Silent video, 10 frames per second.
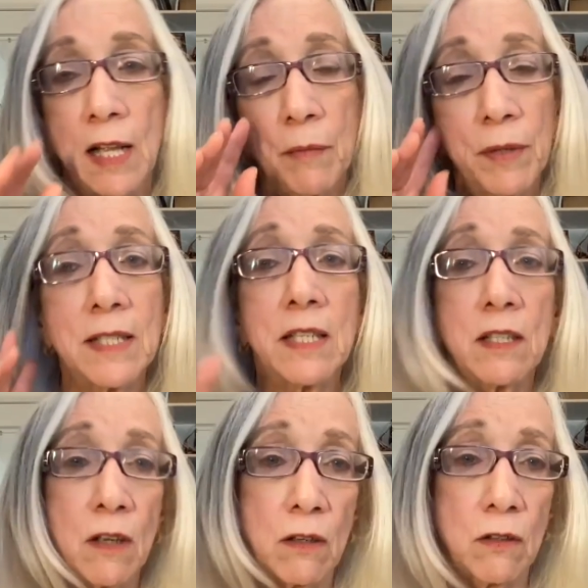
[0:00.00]
But is it
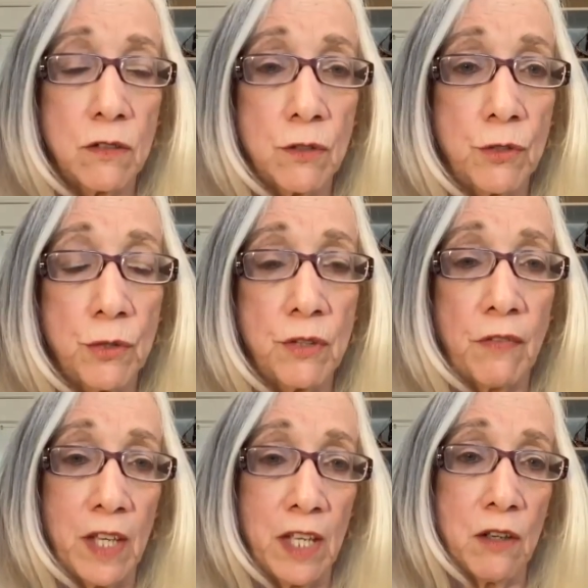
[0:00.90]
not also true
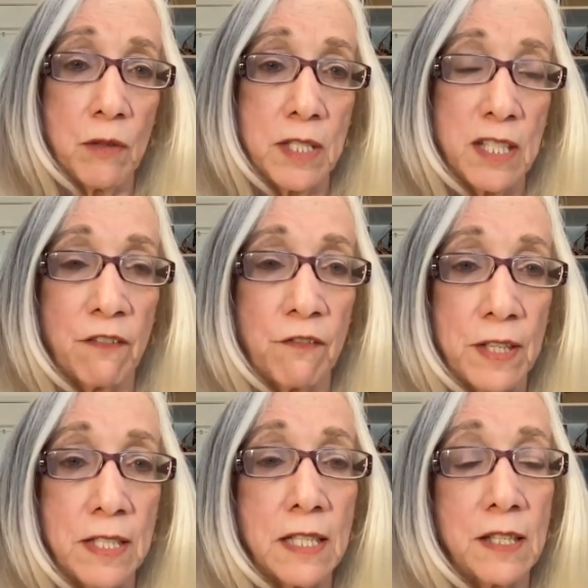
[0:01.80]
that the EU is still
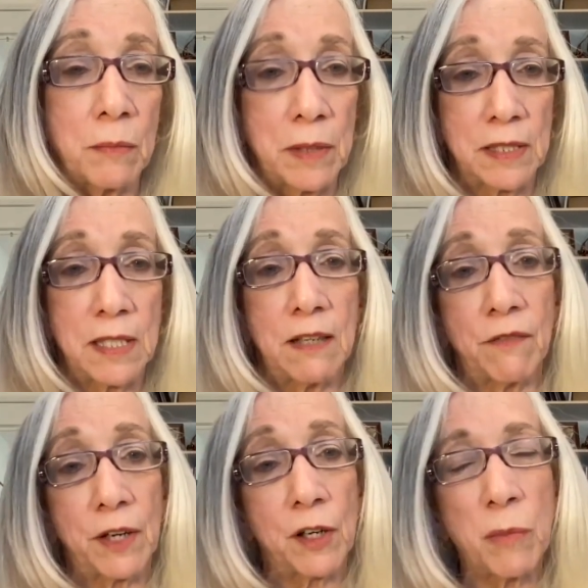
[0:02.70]
funding the building of
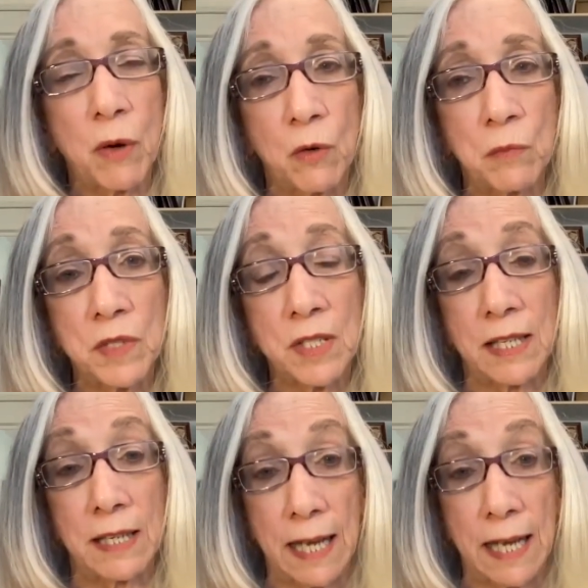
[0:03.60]
Arab homes in